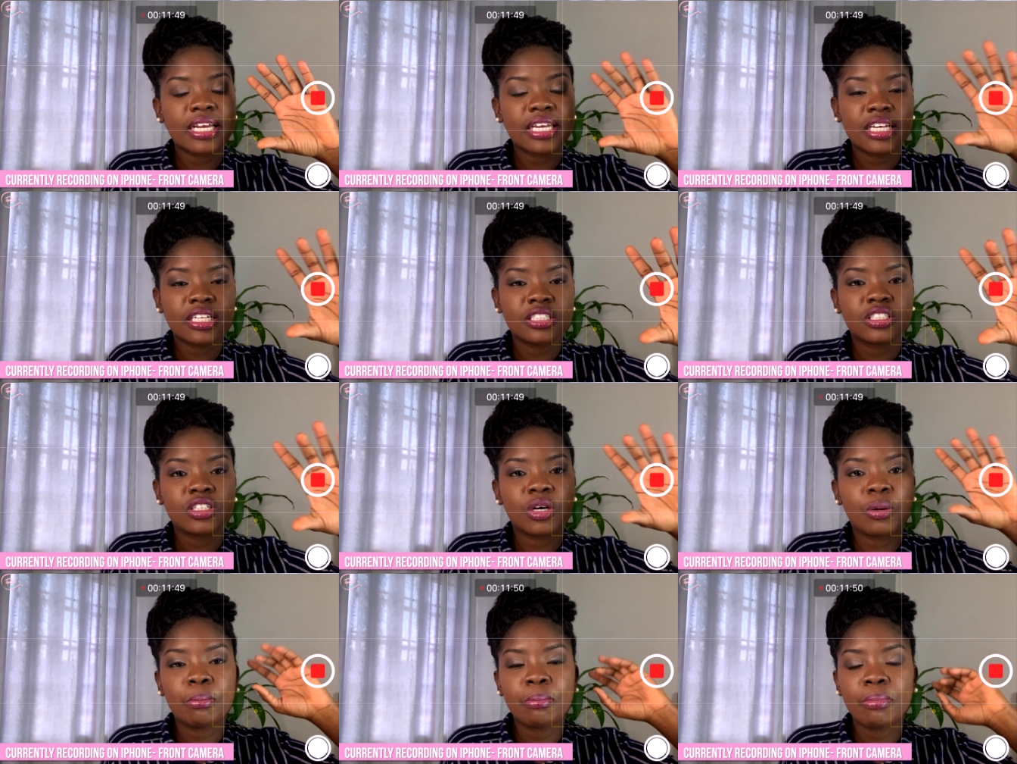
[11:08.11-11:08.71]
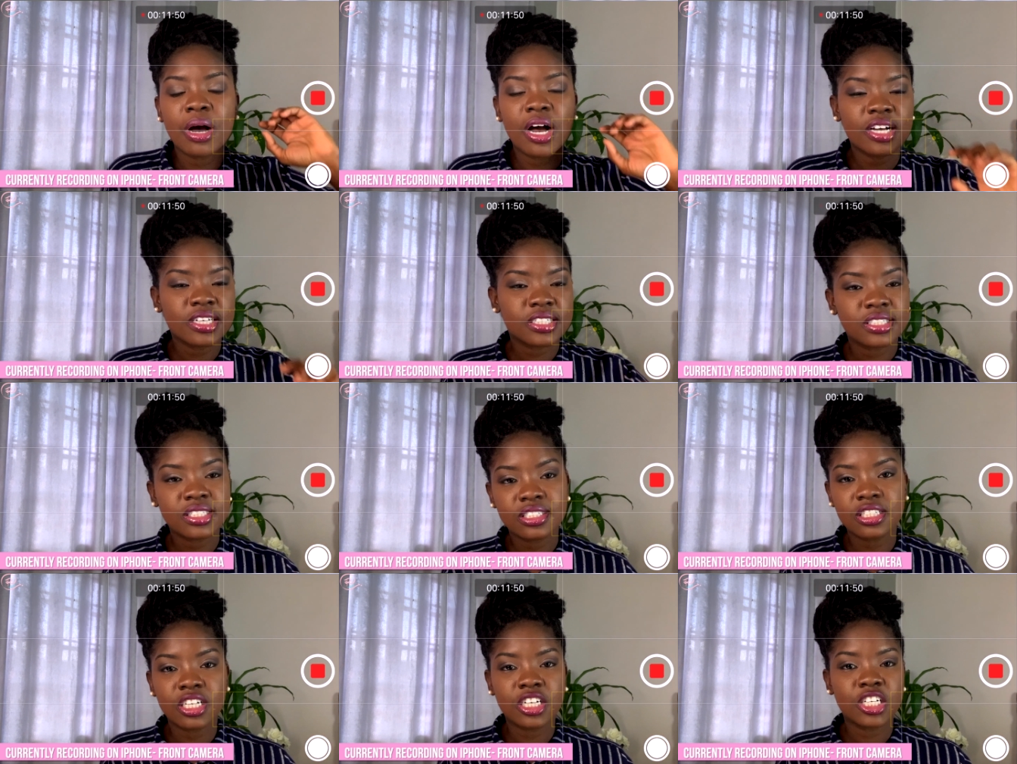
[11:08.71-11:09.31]
against some
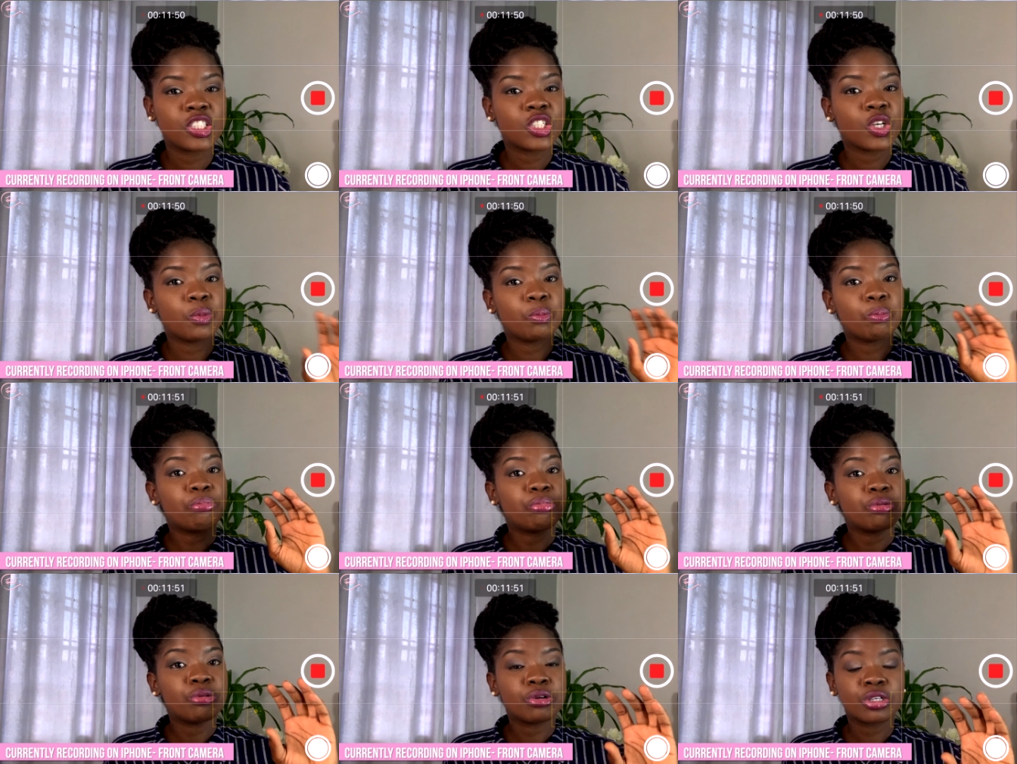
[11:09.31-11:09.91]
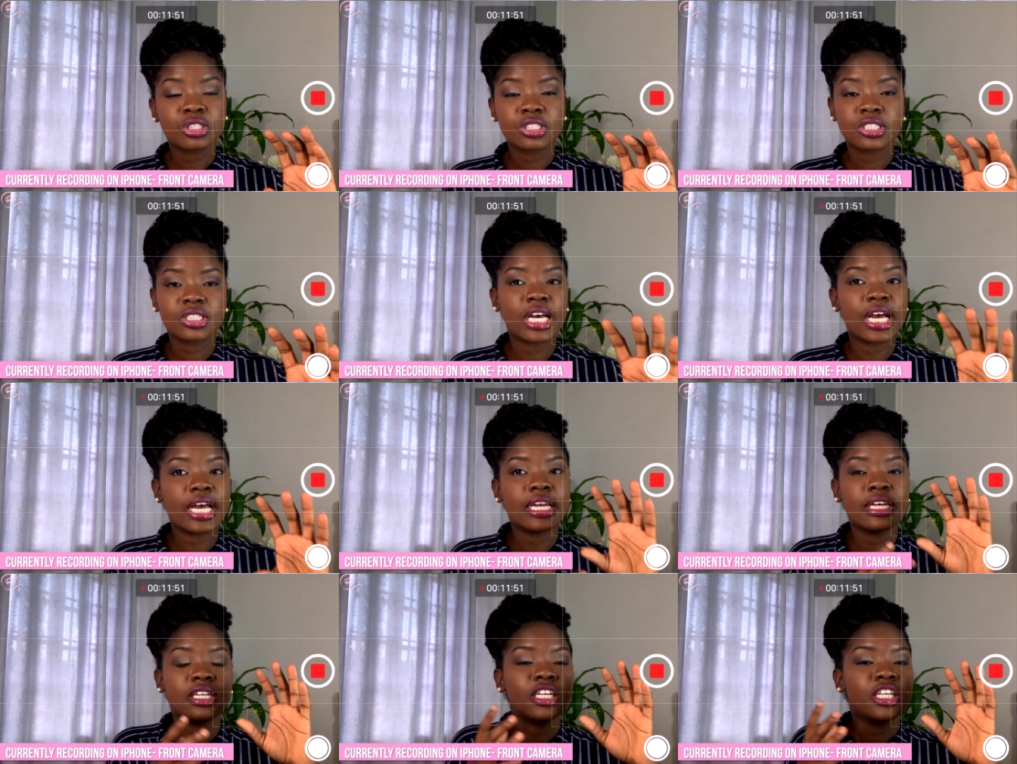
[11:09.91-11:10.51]
boxes or some
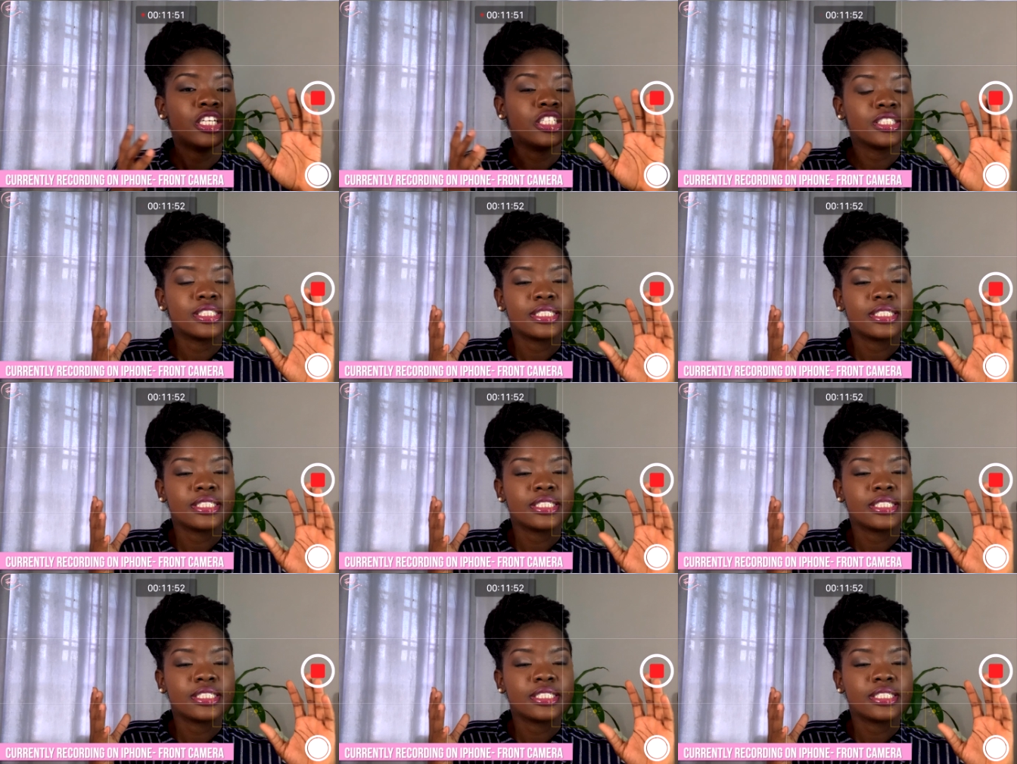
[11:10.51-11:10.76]
books and